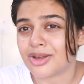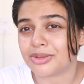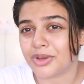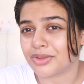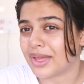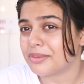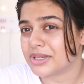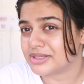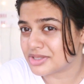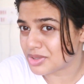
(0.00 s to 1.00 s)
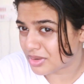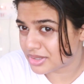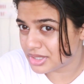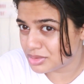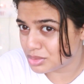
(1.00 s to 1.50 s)
not beyond that, because it's
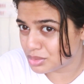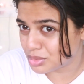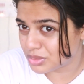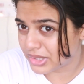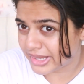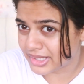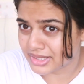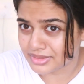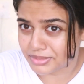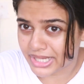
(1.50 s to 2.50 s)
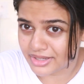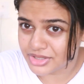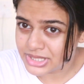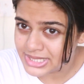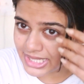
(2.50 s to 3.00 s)
already too drying and my hair
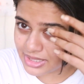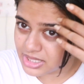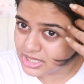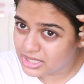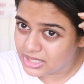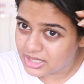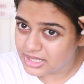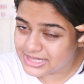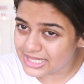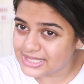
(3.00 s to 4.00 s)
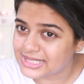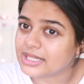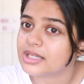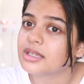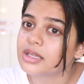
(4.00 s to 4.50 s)
is just like, it's like a
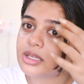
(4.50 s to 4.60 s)
stick.